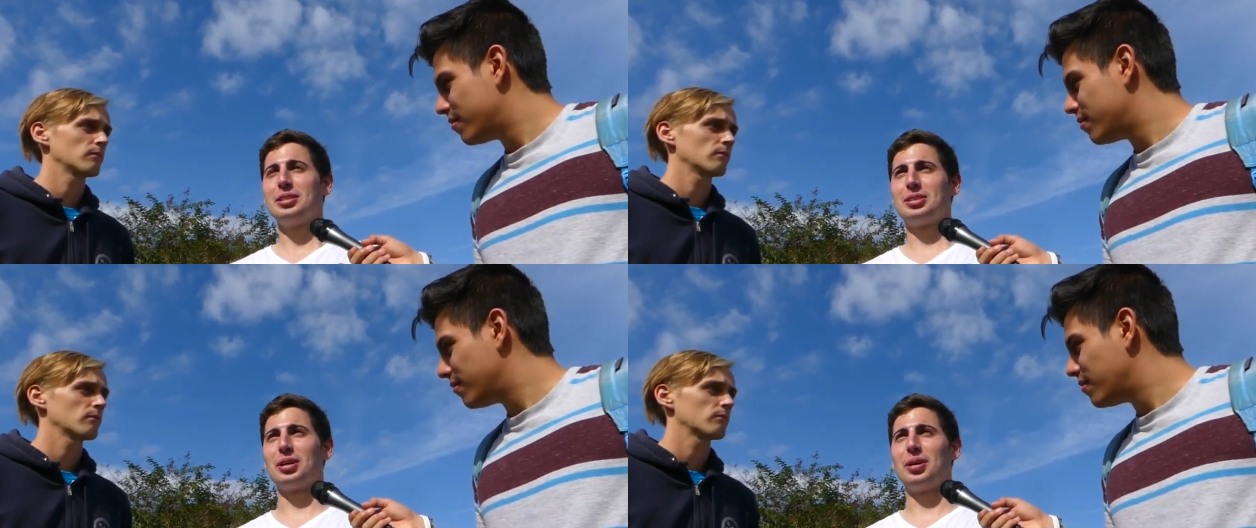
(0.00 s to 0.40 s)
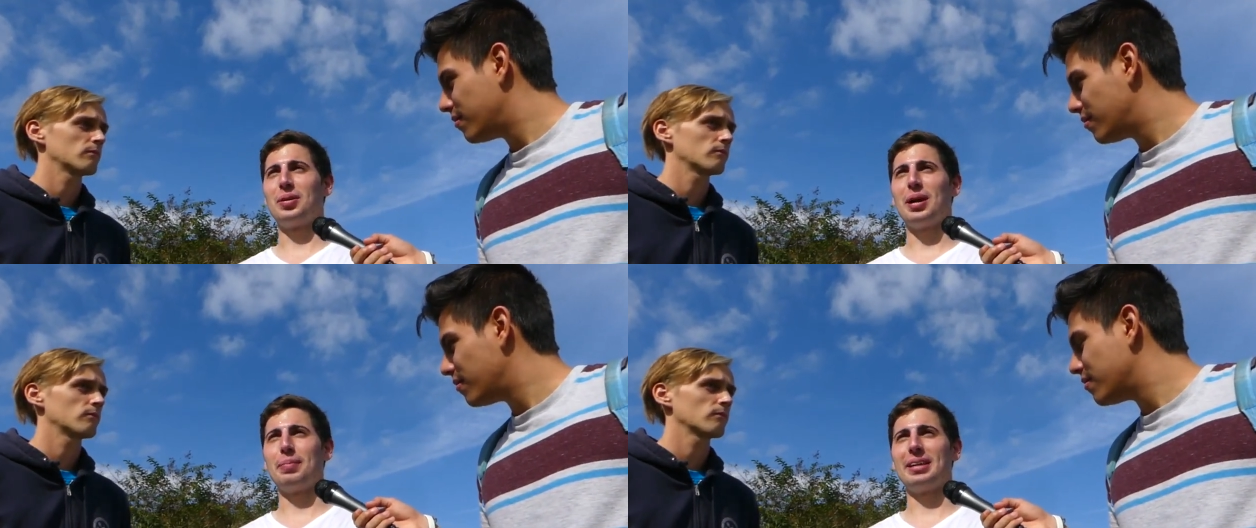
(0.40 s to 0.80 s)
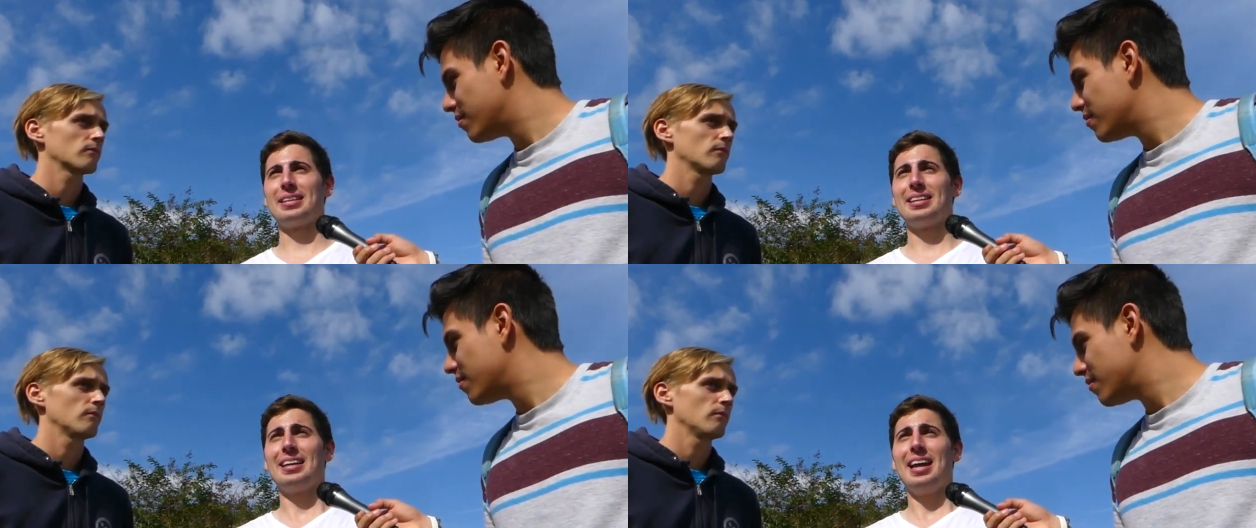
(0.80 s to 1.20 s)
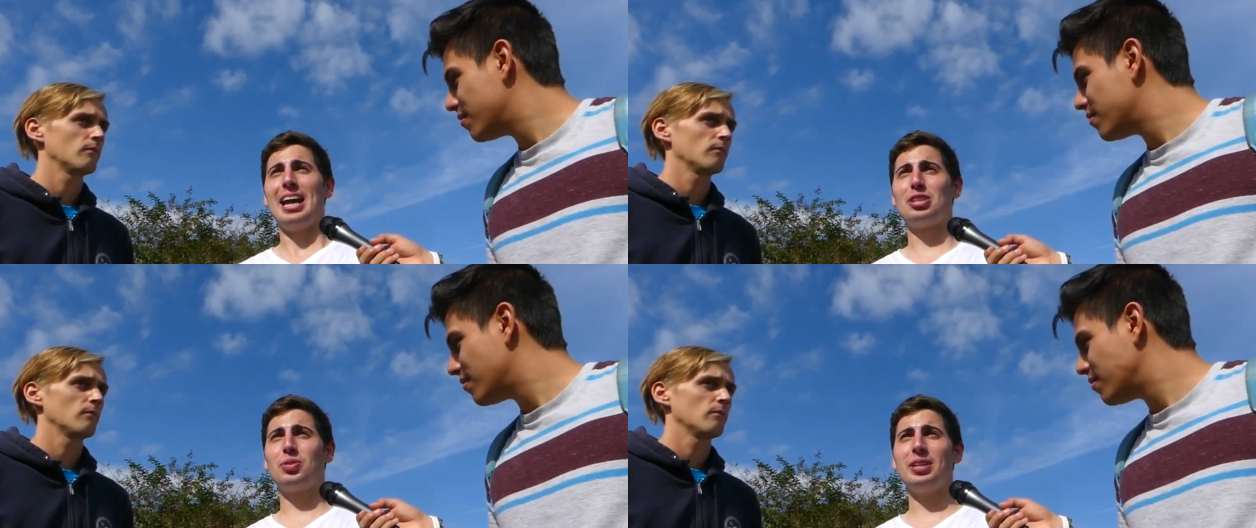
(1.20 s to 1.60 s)
Speaker 1: So I mean,
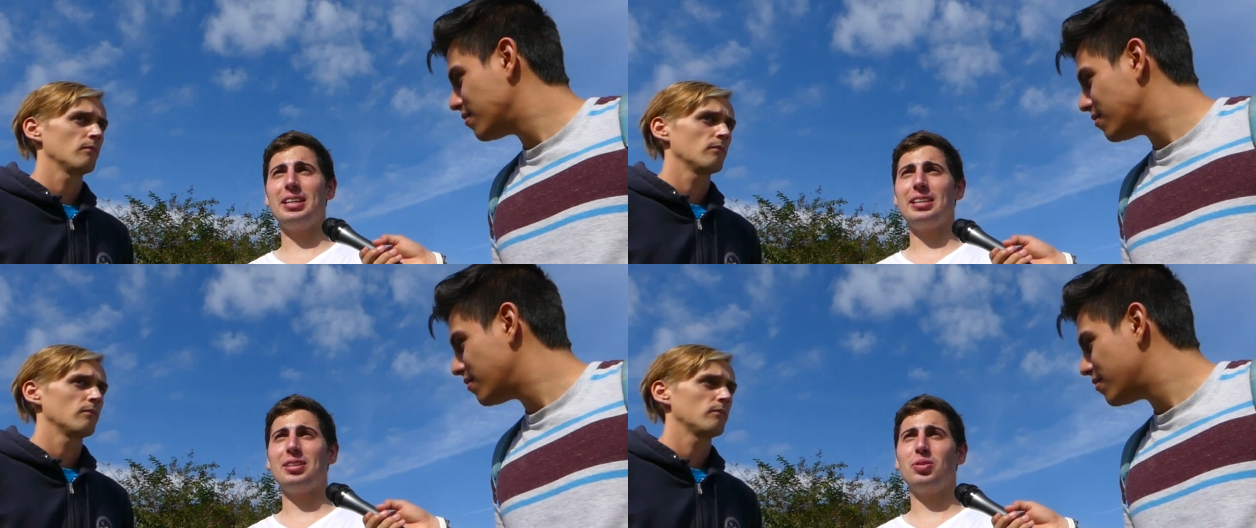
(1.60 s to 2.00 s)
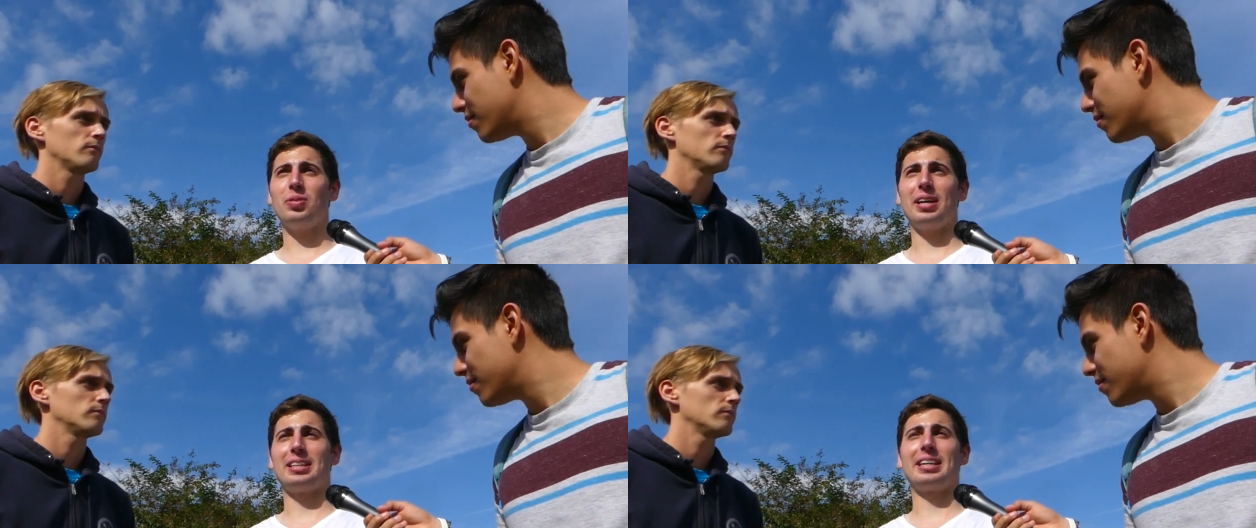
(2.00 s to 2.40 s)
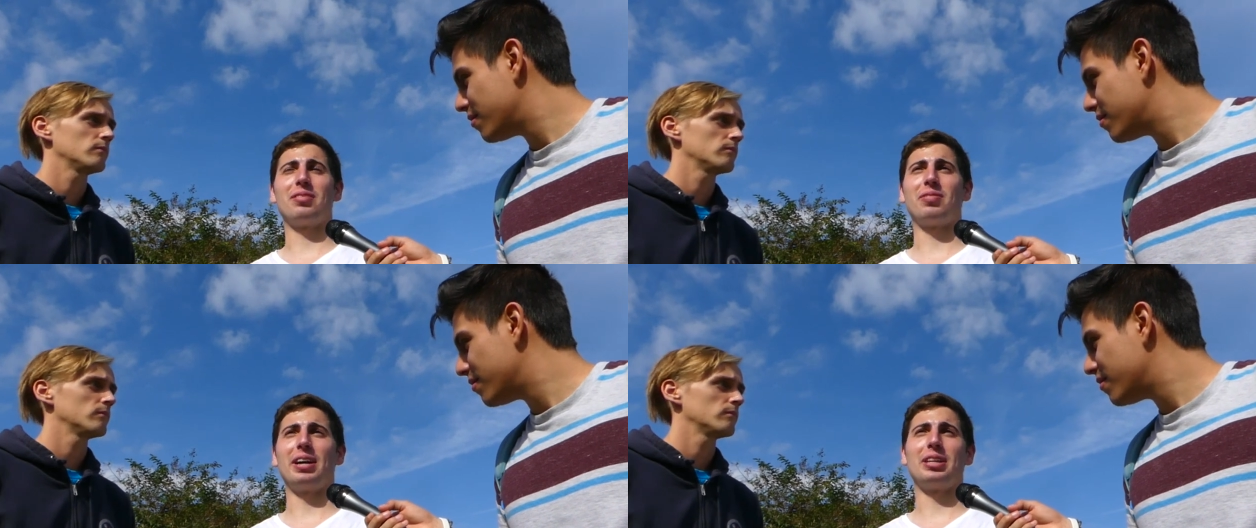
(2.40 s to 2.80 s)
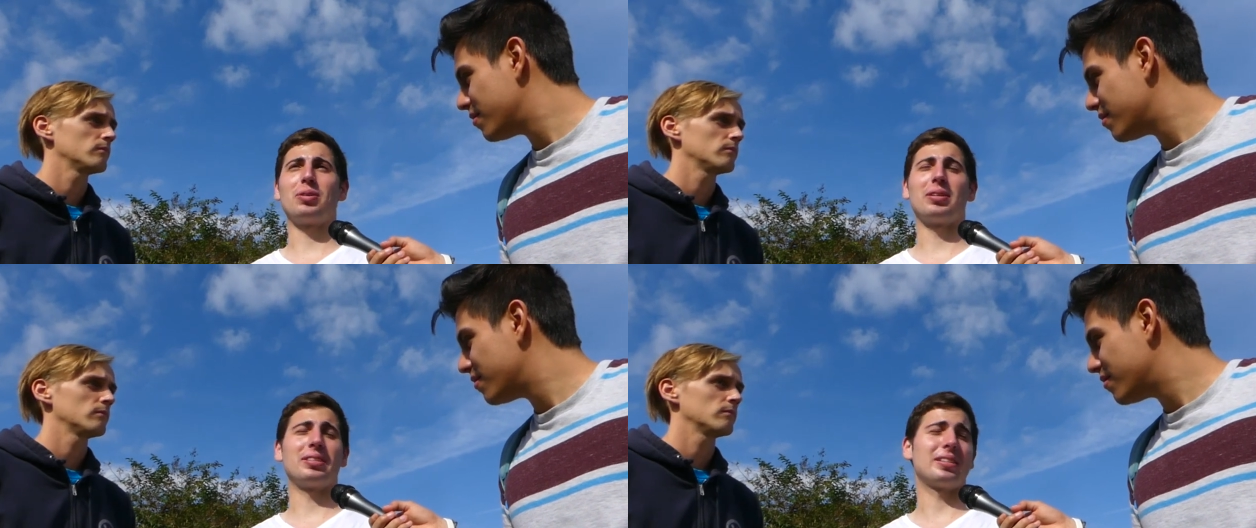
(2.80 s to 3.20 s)
it's really you don't really have to get invited to
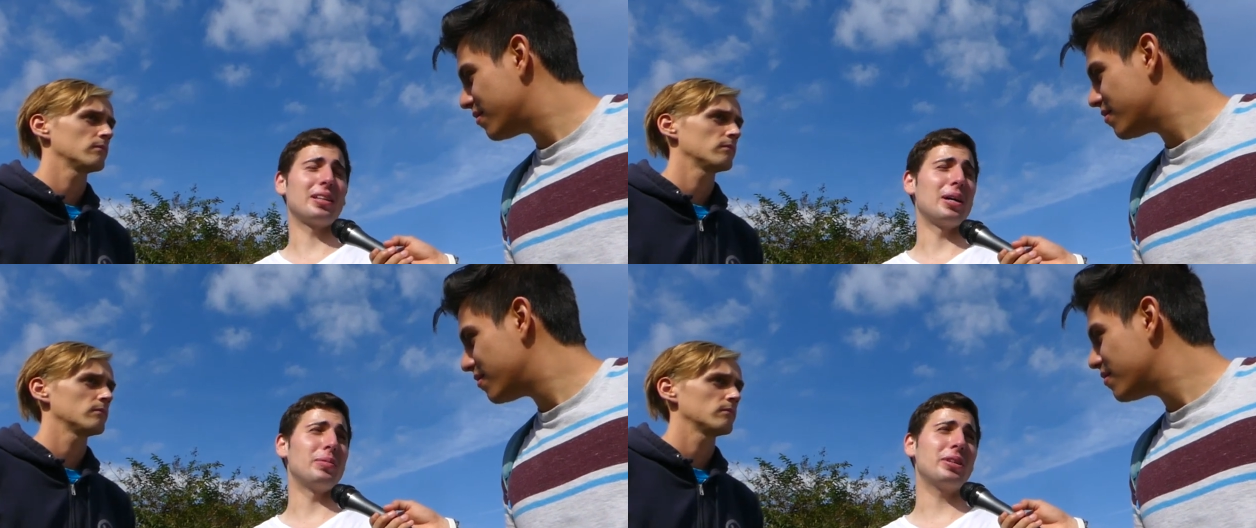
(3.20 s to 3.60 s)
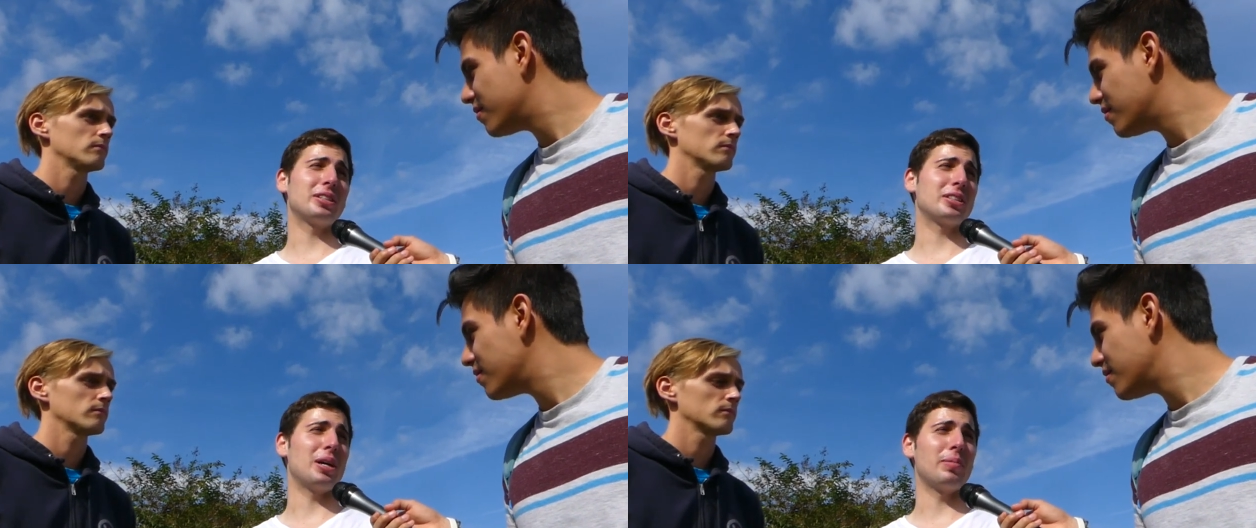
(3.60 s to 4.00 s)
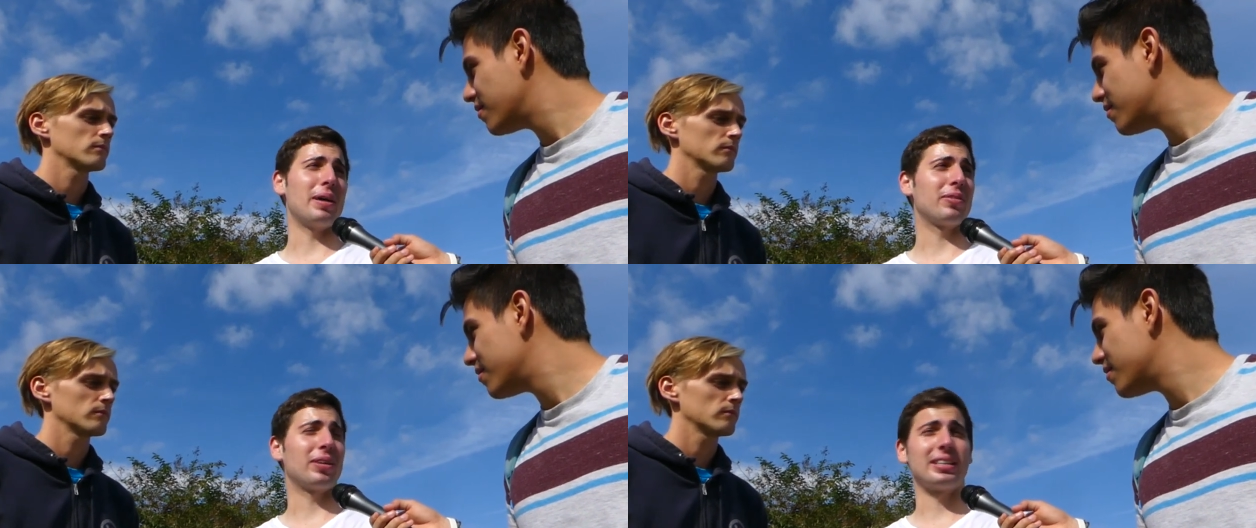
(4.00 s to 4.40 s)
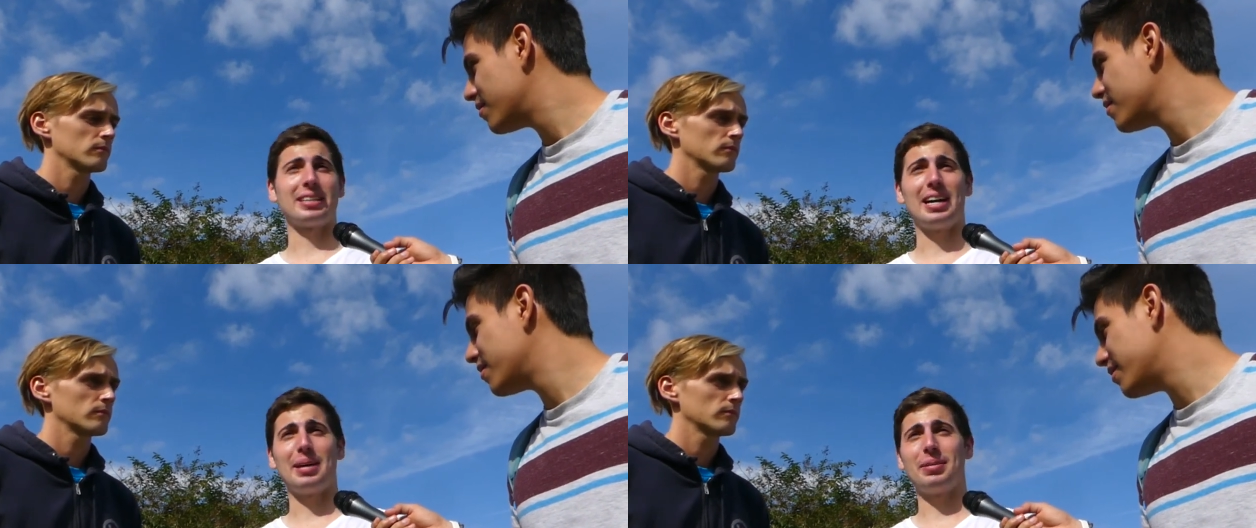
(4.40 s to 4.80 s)
go out to the club. You can just come have a great
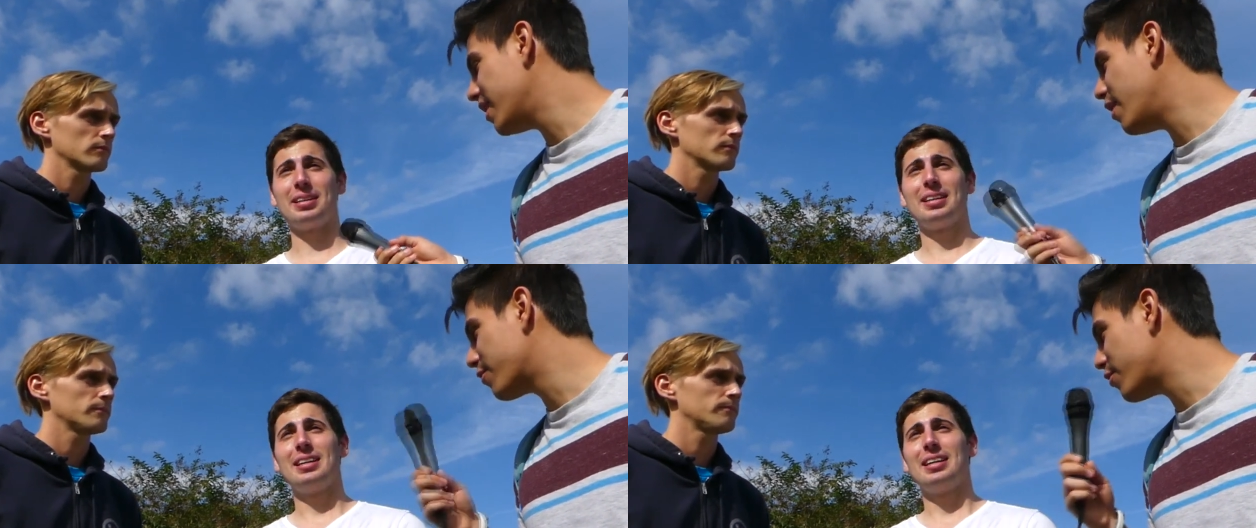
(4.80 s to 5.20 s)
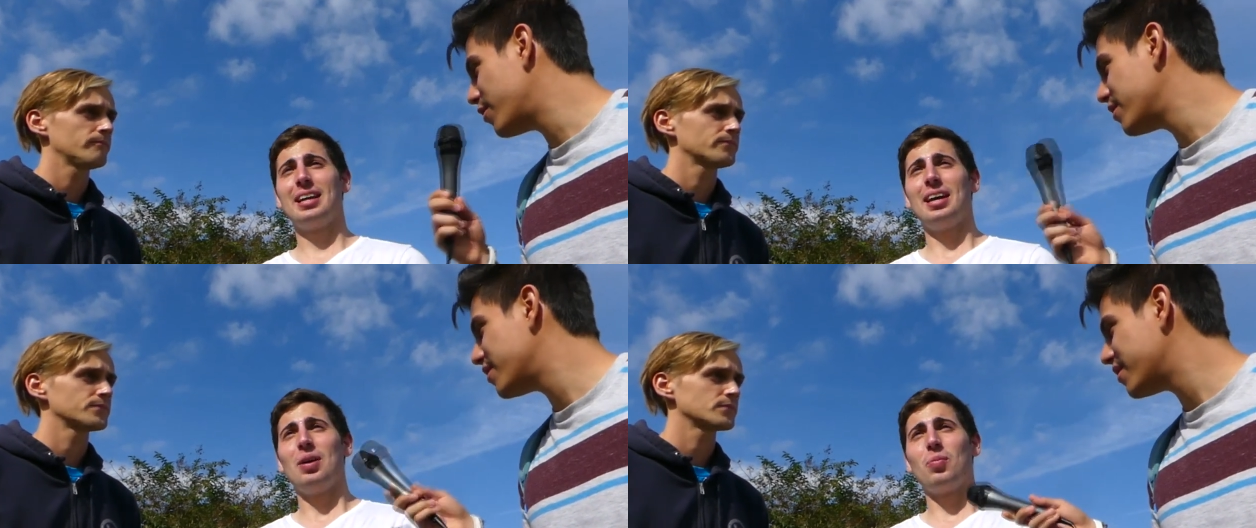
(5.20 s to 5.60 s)
time and. Yeah, of course.